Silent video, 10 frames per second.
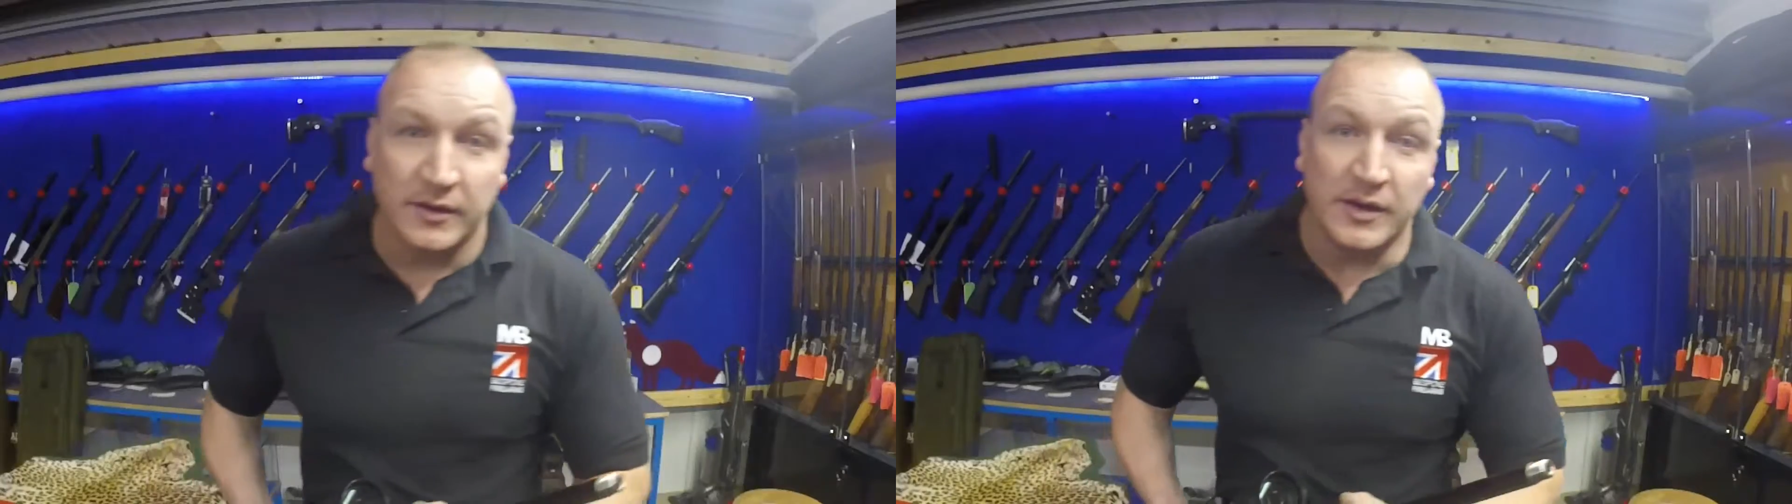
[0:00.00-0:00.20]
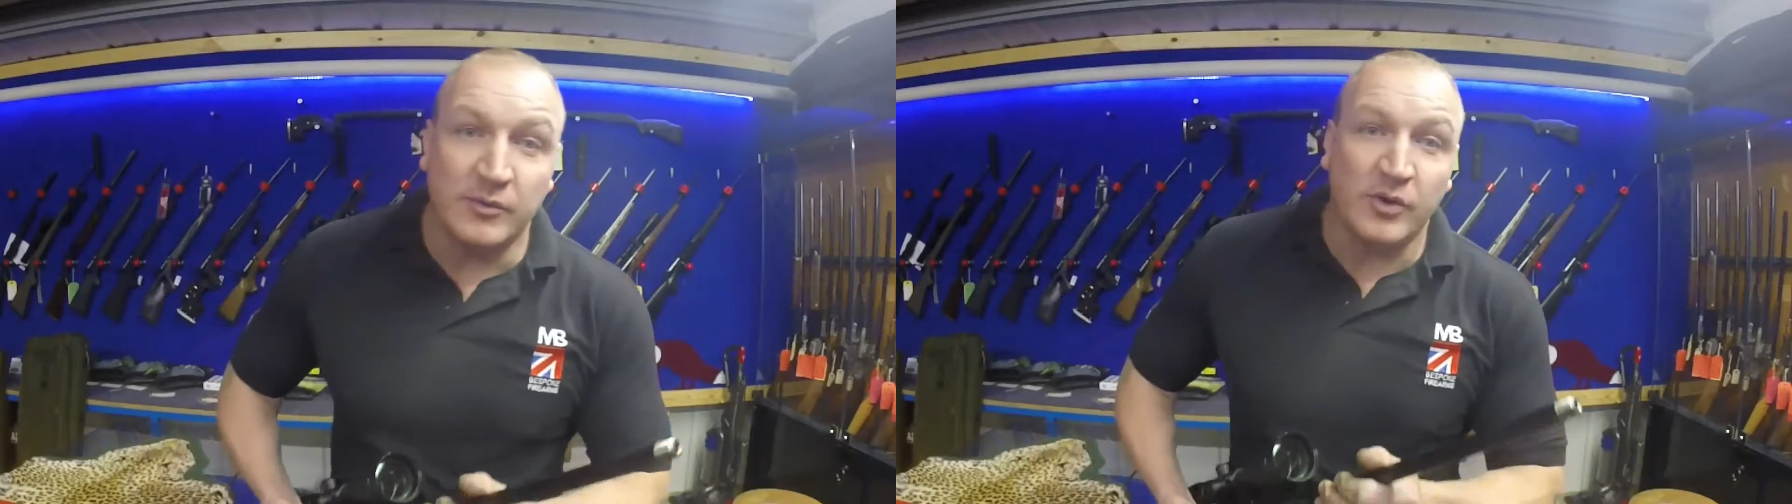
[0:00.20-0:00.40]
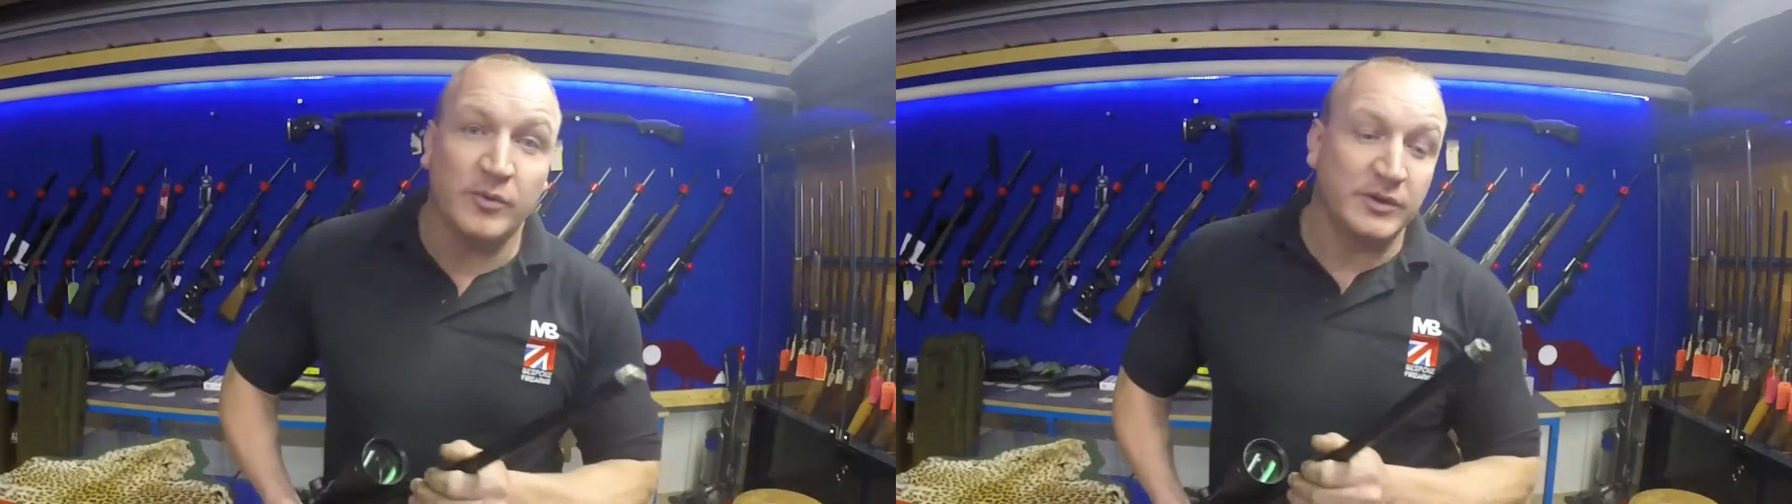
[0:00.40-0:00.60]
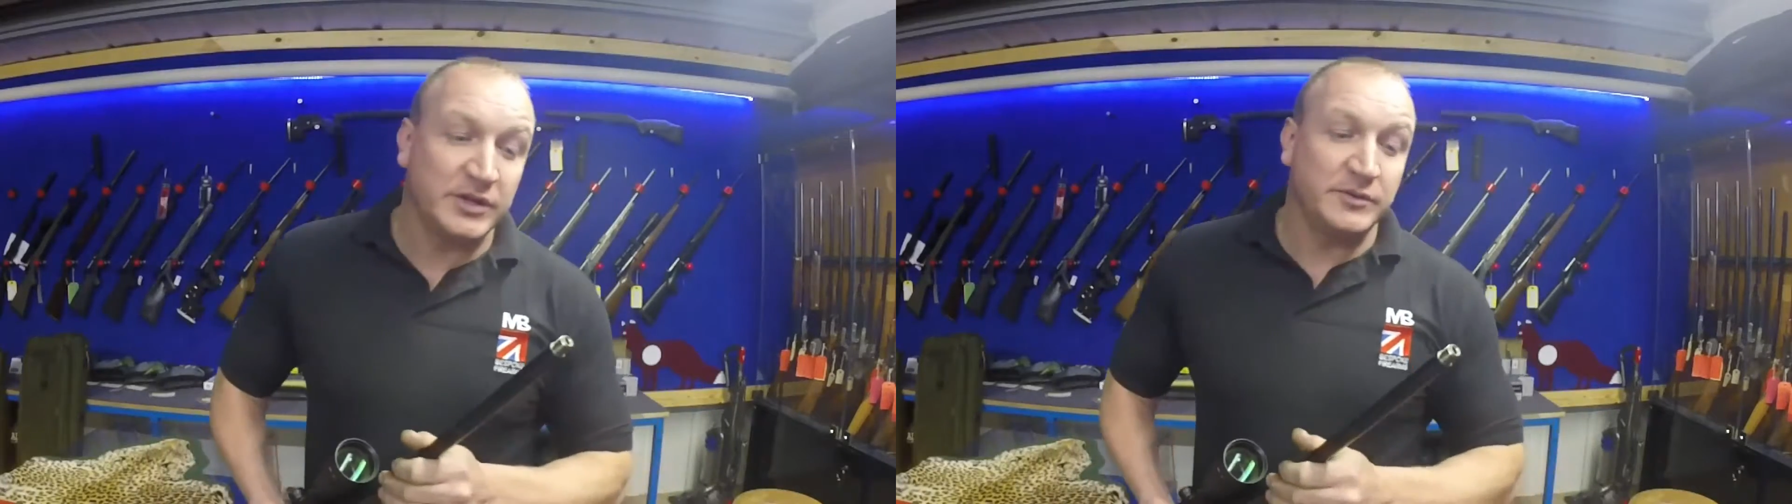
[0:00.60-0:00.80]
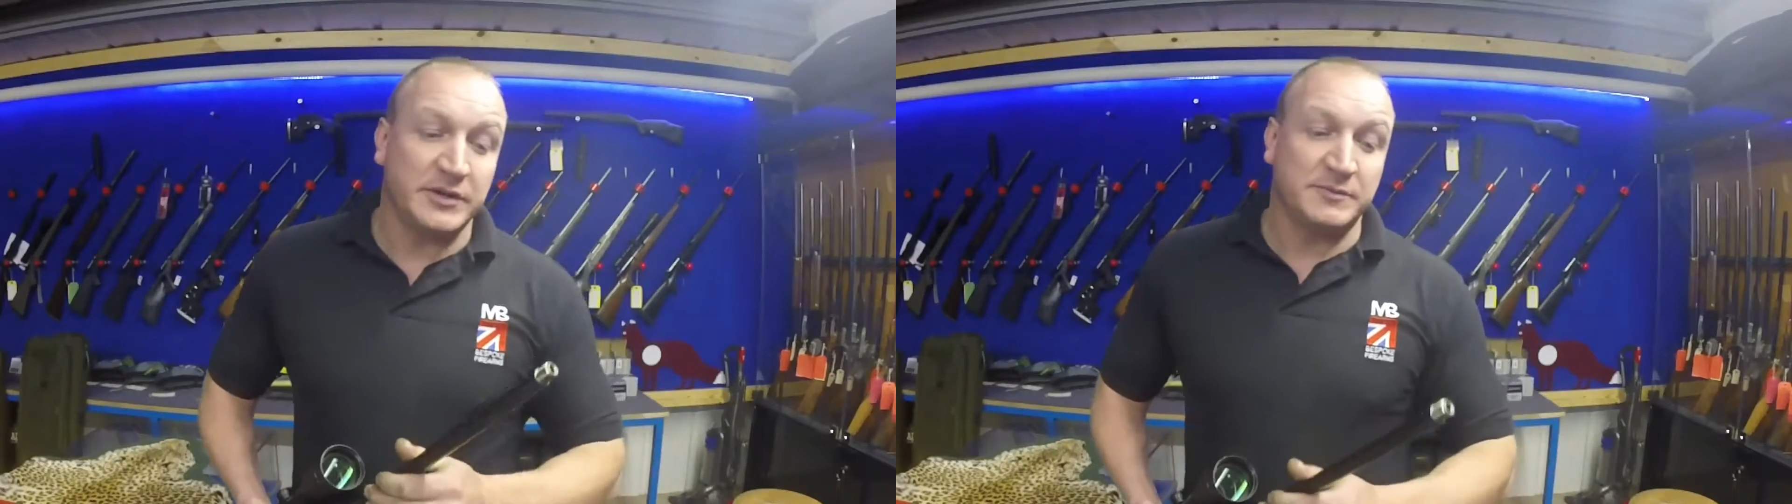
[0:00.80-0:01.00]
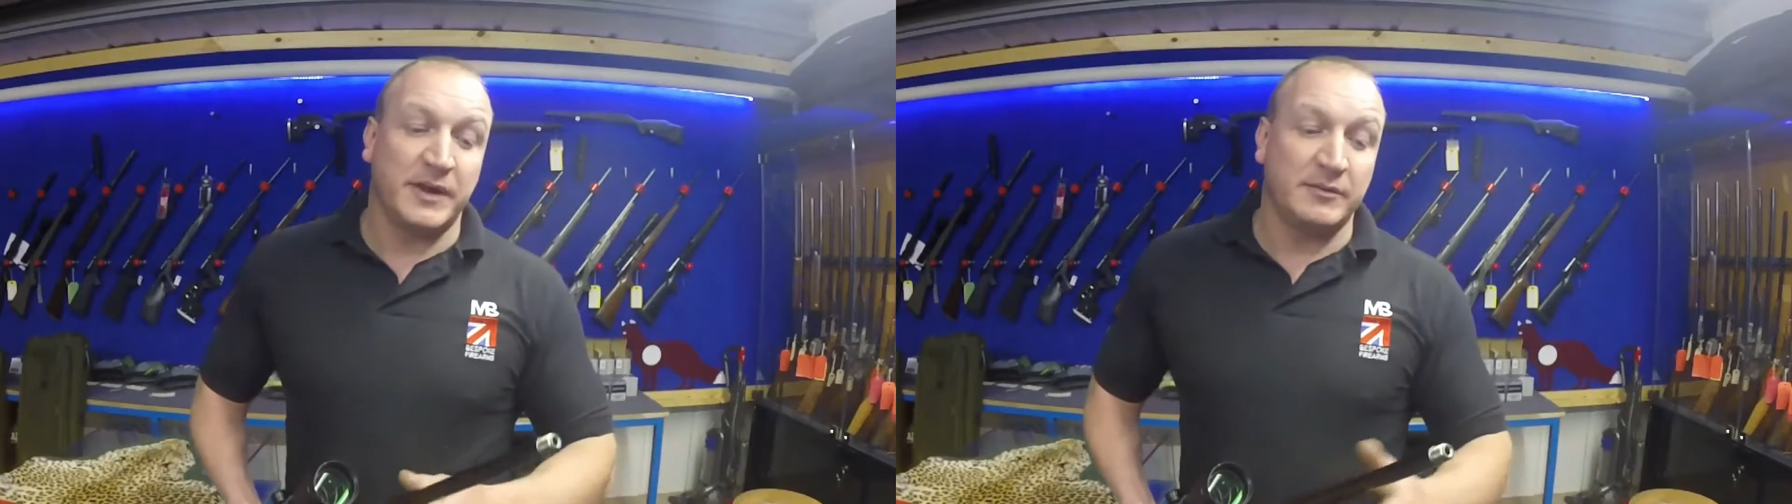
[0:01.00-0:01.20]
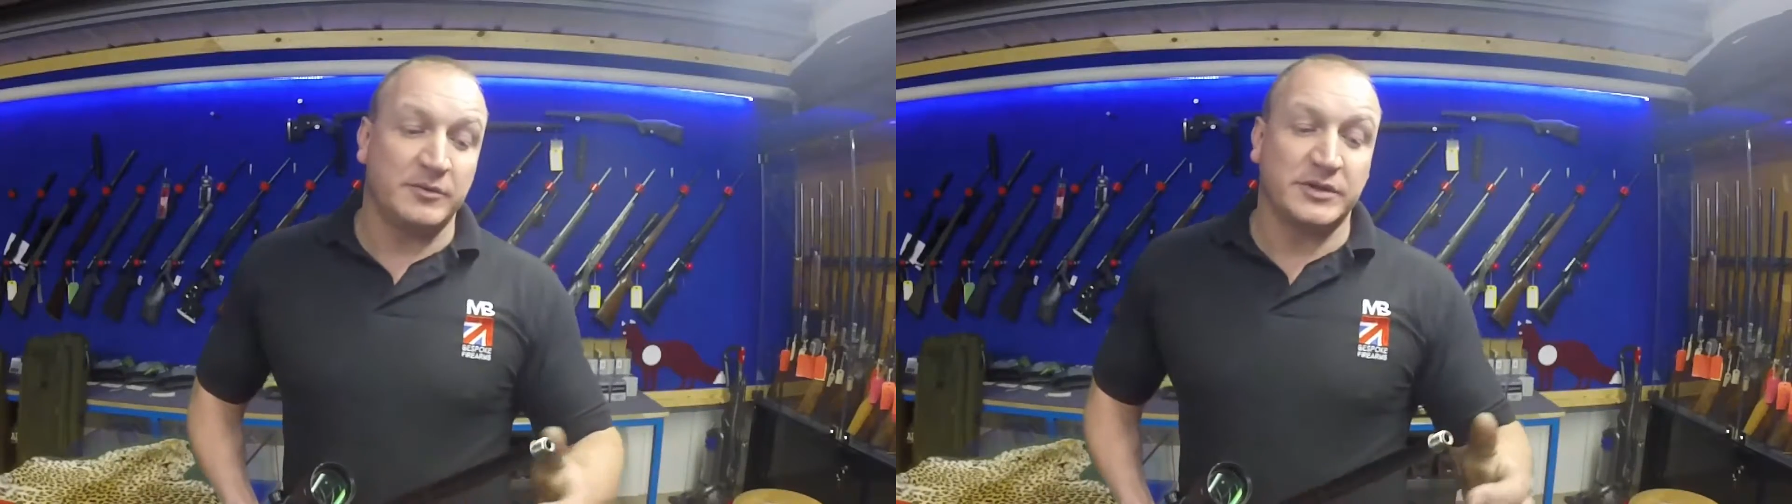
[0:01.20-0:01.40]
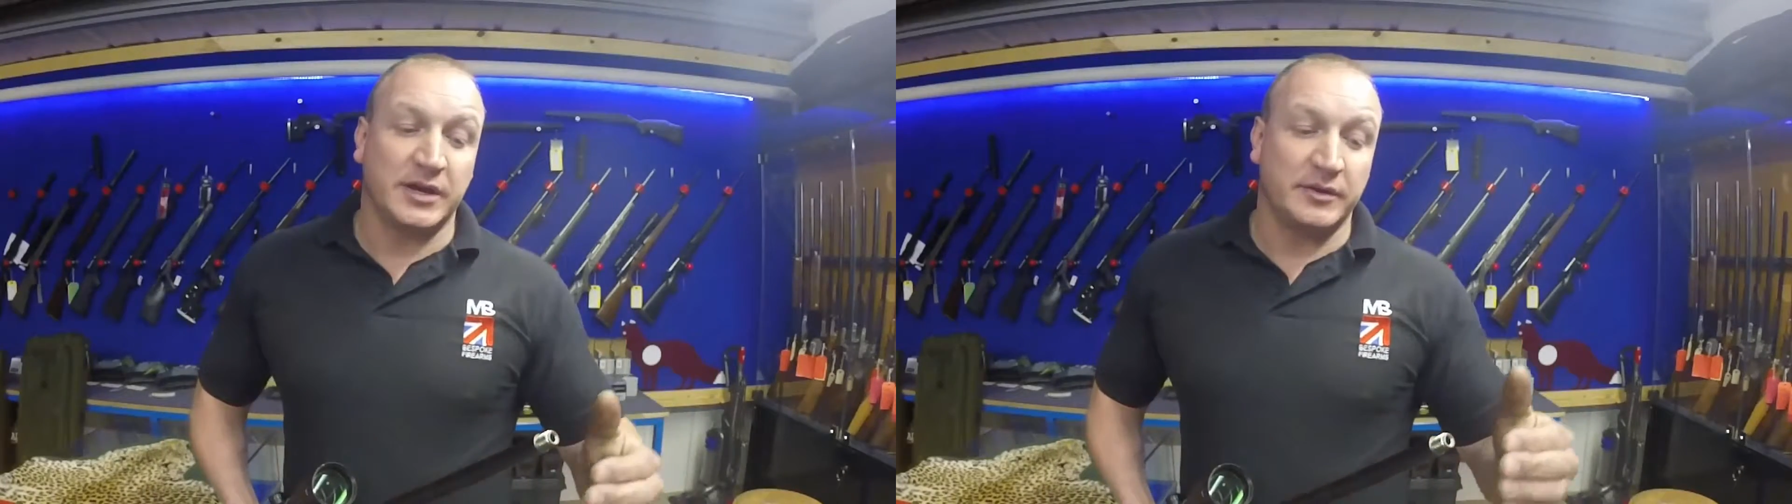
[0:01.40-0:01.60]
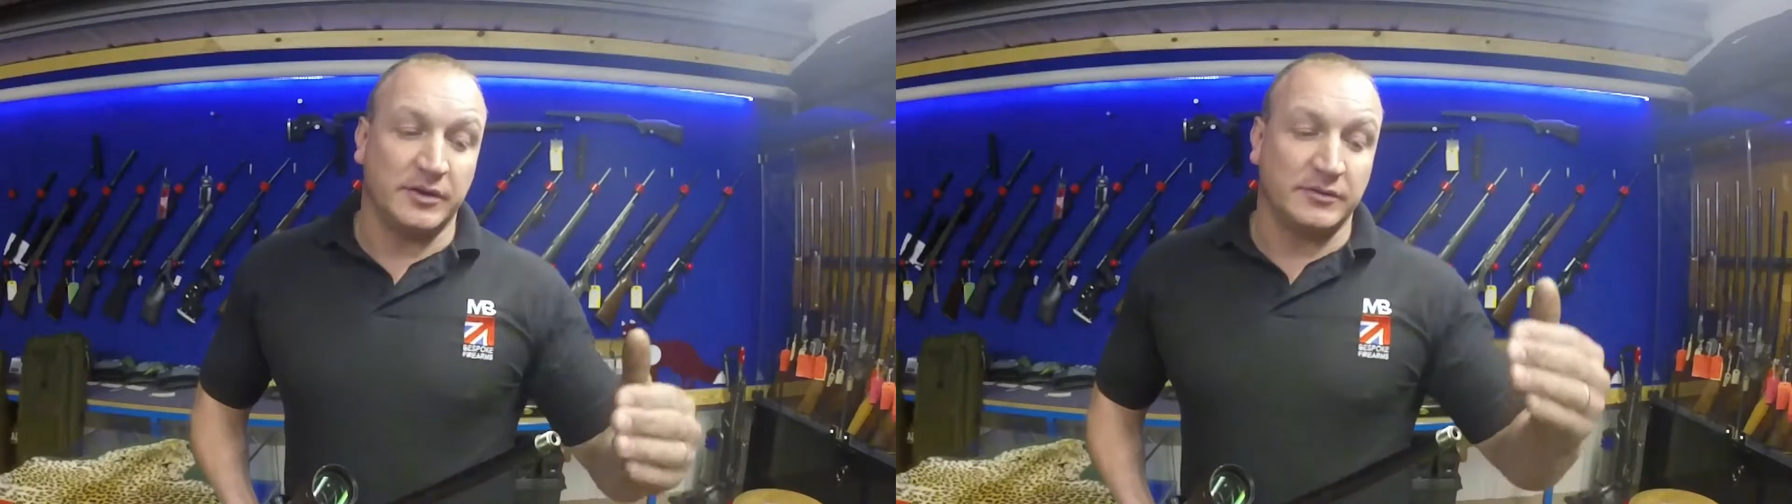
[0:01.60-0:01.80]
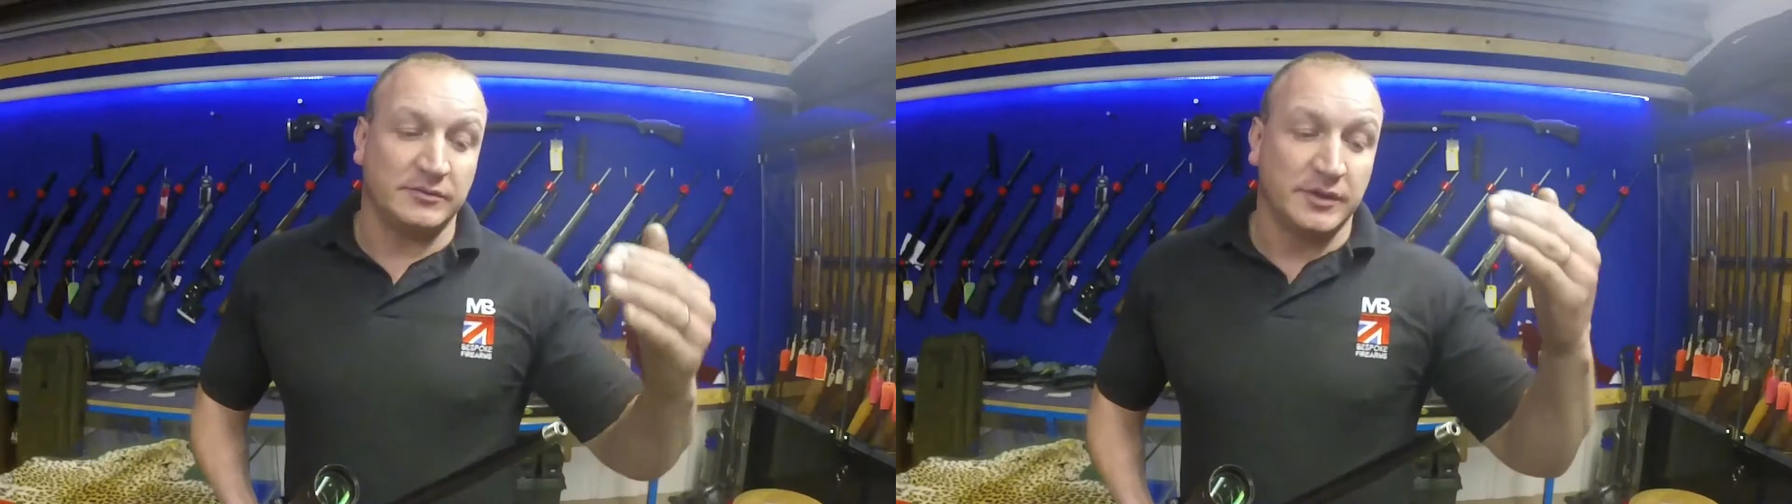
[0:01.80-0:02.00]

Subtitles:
Now I wanted to explain what was going on.